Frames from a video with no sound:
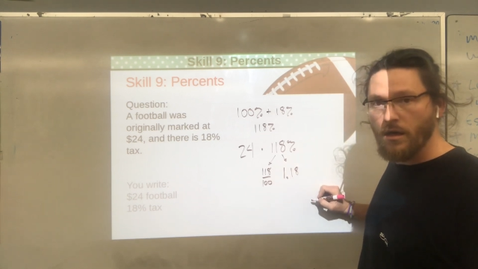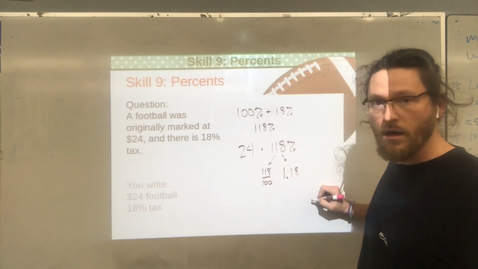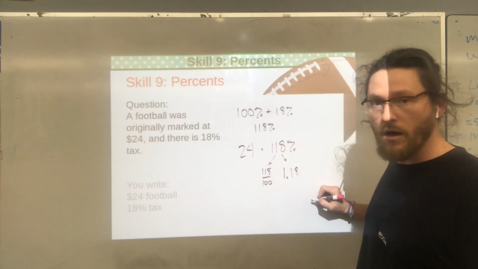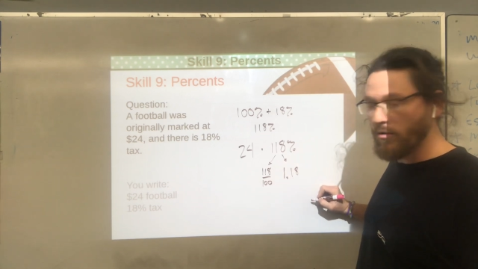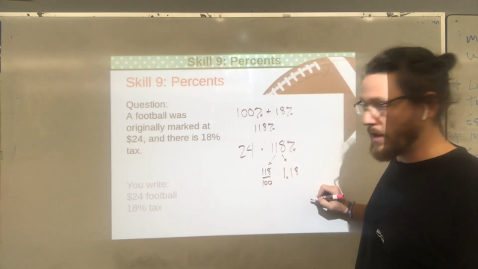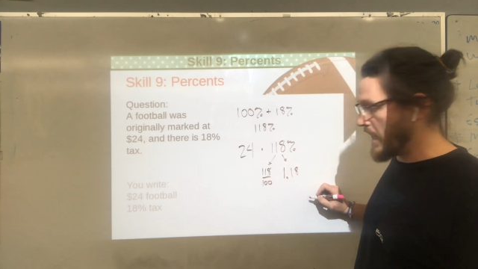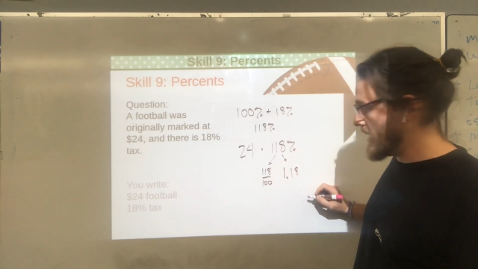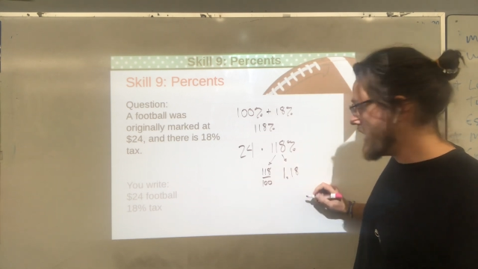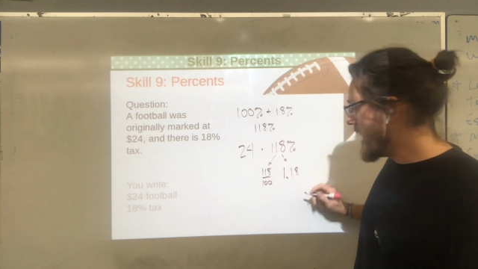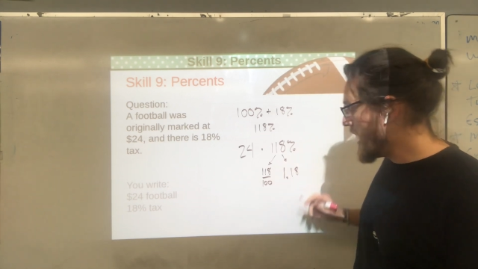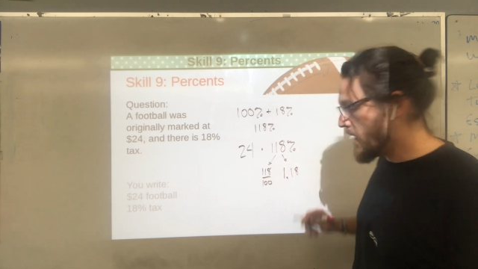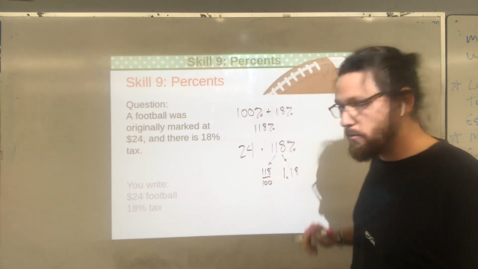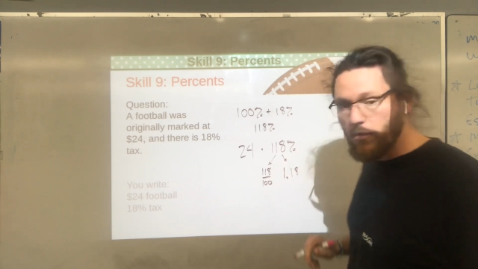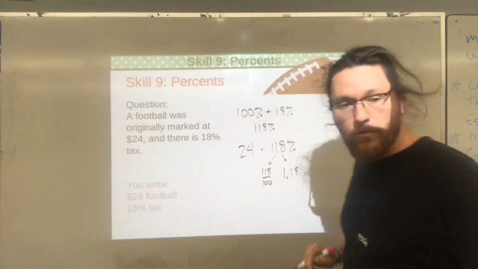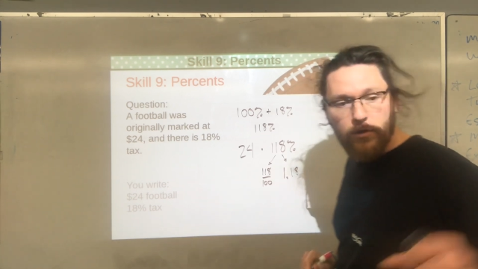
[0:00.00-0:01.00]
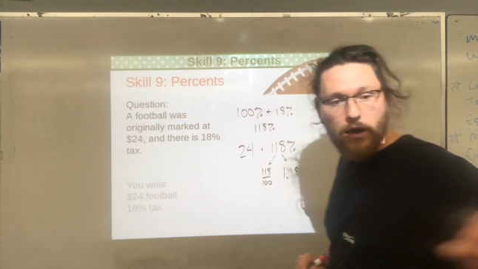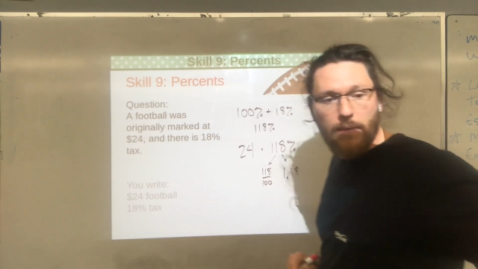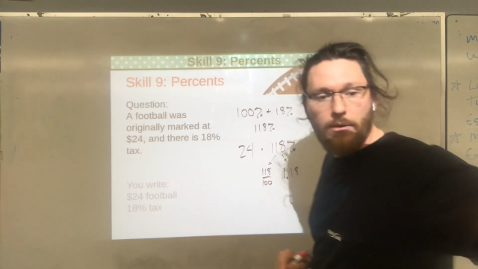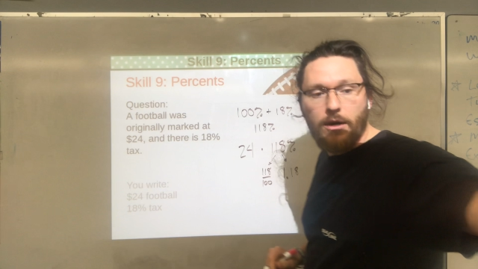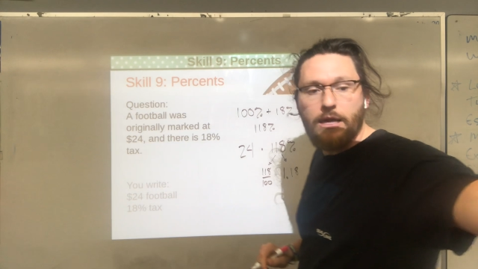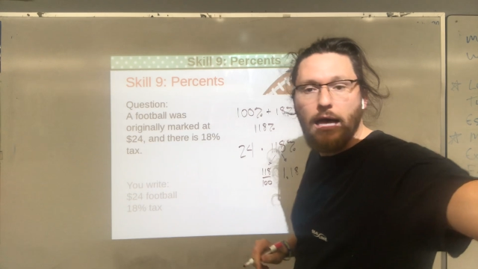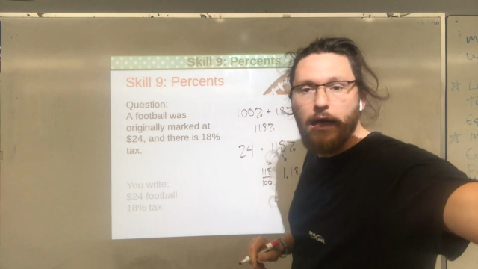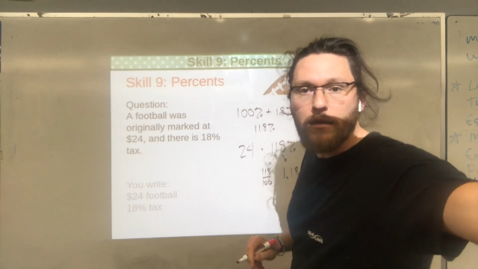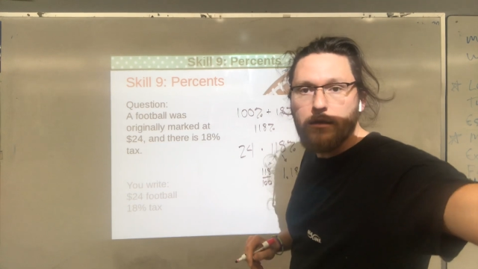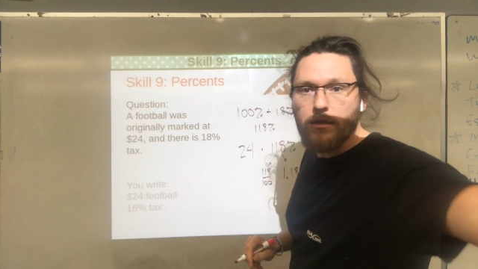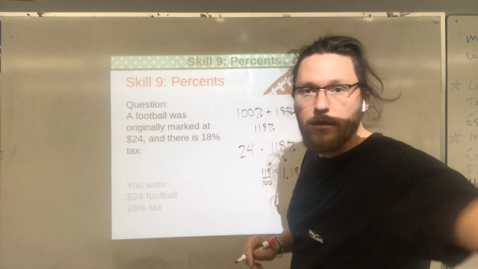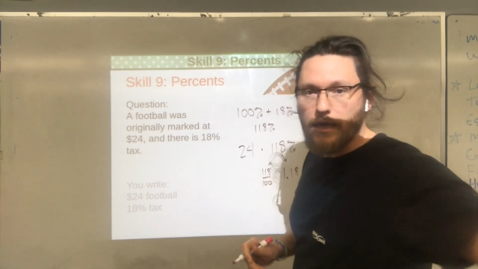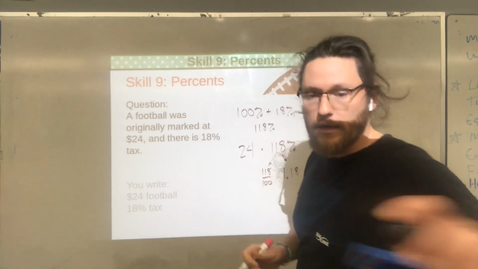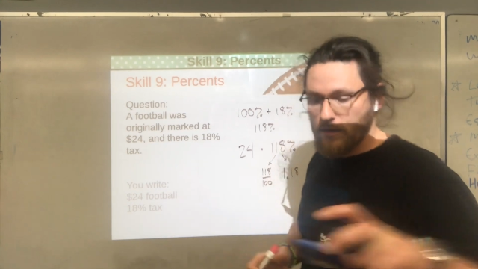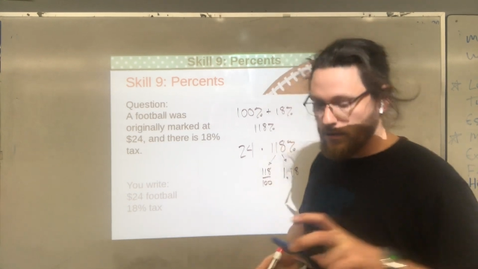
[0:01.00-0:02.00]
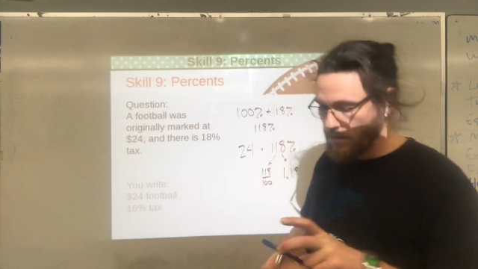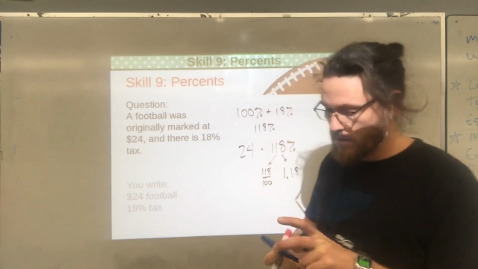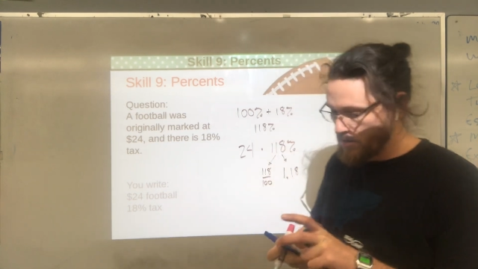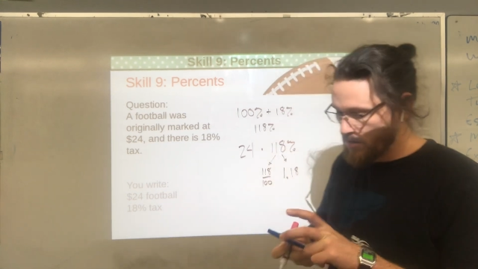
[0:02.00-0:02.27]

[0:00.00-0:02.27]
okay? And when we grab our calculator,